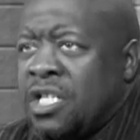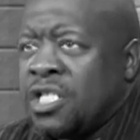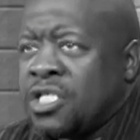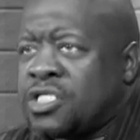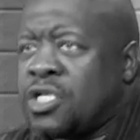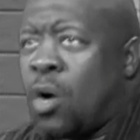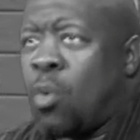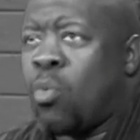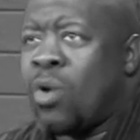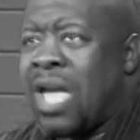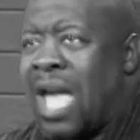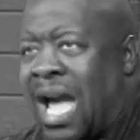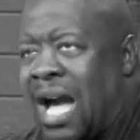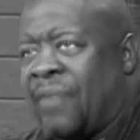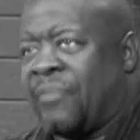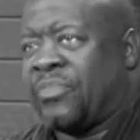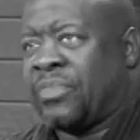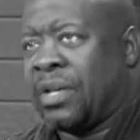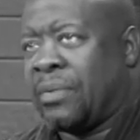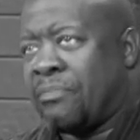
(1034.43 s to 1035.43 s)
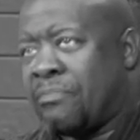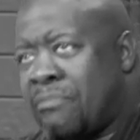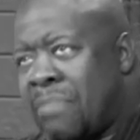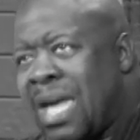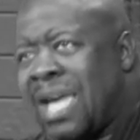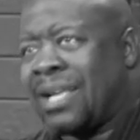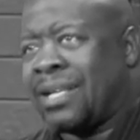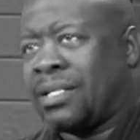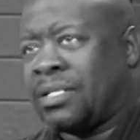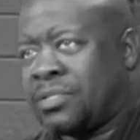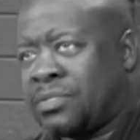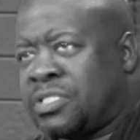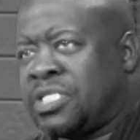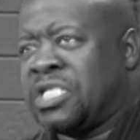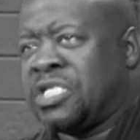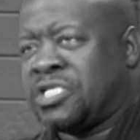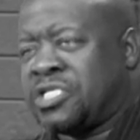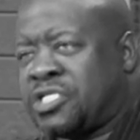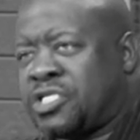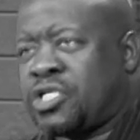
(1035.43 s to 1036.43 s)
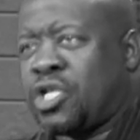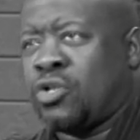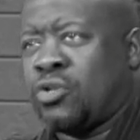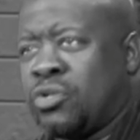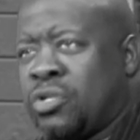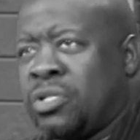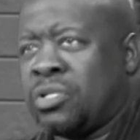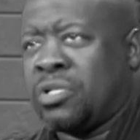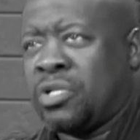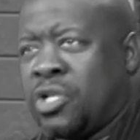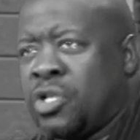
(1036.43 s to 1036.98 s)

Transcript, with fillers: So we have to make these certain,